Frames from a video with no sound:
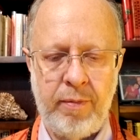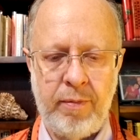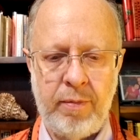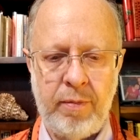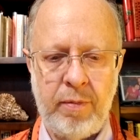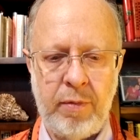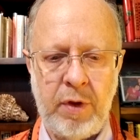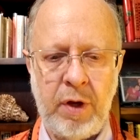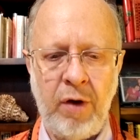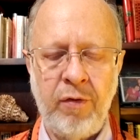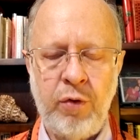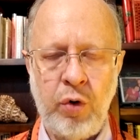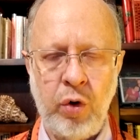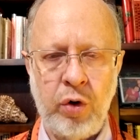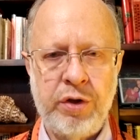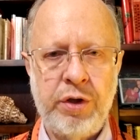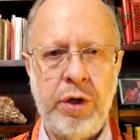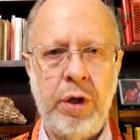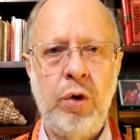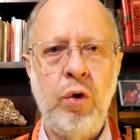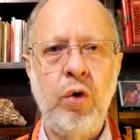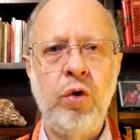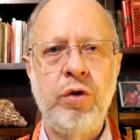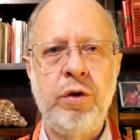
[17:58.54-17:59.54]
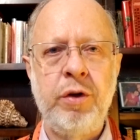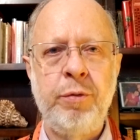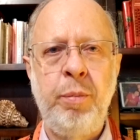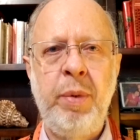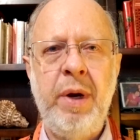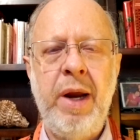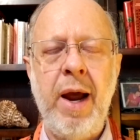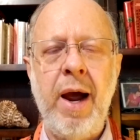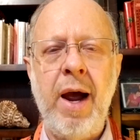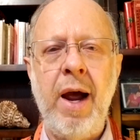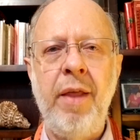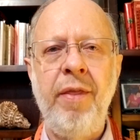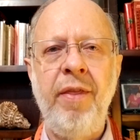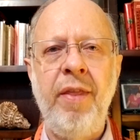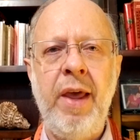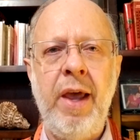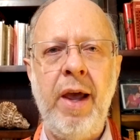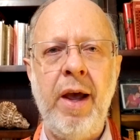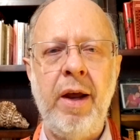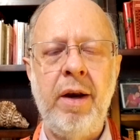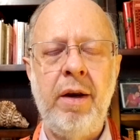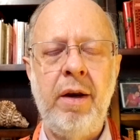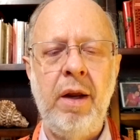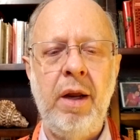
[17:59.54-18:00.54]
Of course, it goes beyond
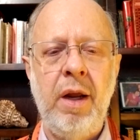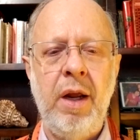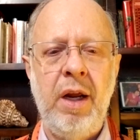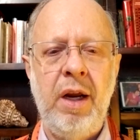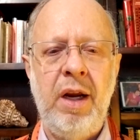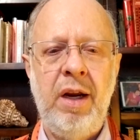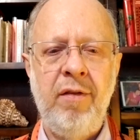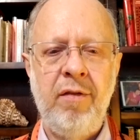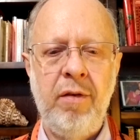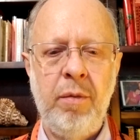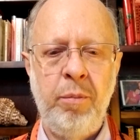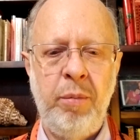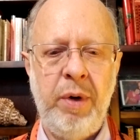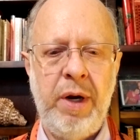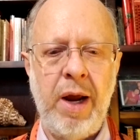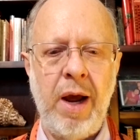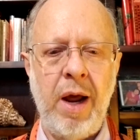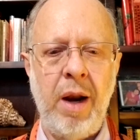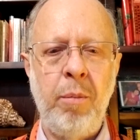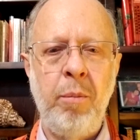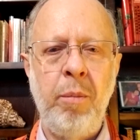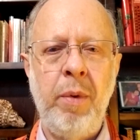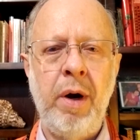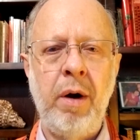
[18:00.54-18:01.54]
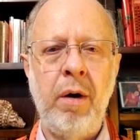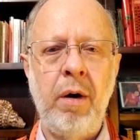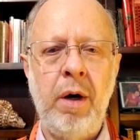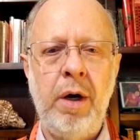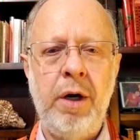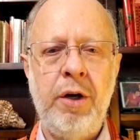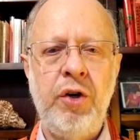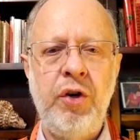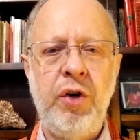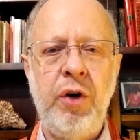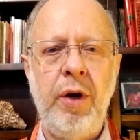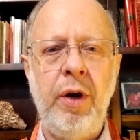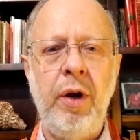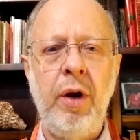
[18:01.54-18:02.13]
that, even beyond marriage.